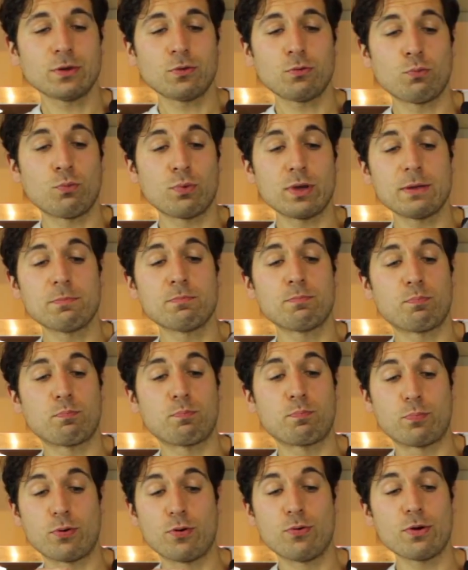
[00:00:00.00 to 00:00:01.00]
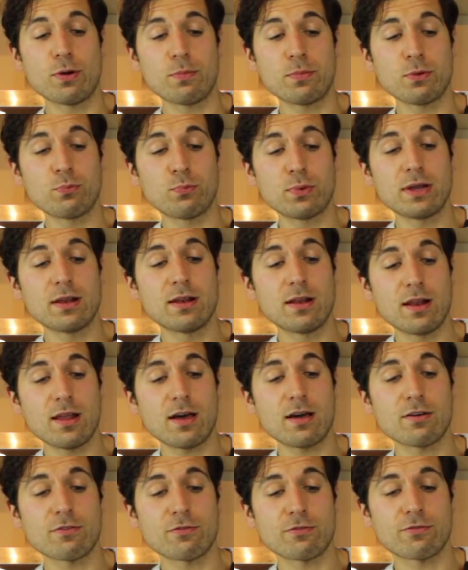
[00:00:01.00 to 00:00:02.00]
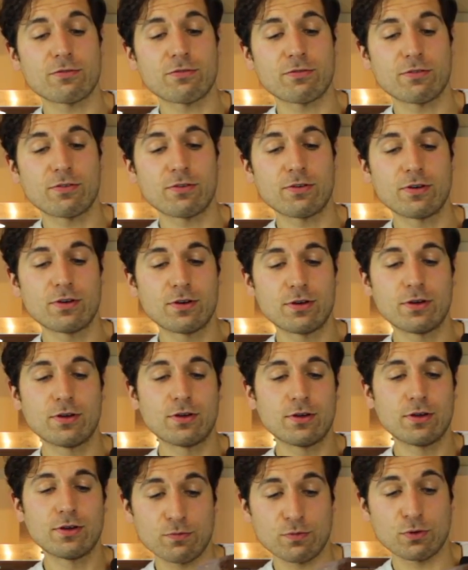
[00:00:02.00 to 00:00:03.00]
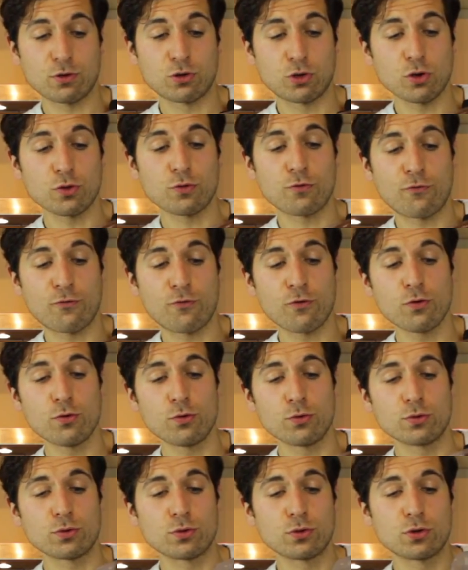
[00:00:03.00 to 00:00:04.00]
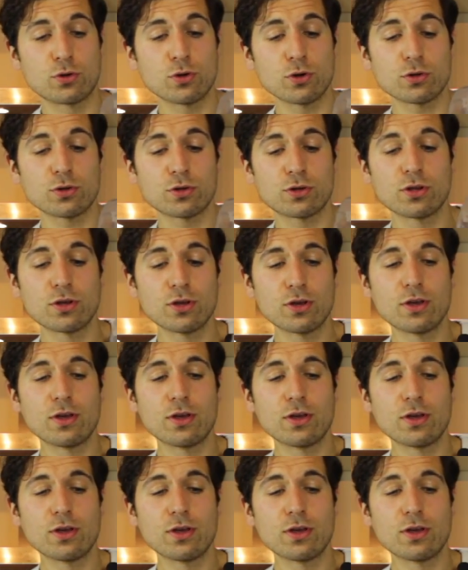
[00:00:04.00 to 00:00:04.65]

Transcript: we love good food, good,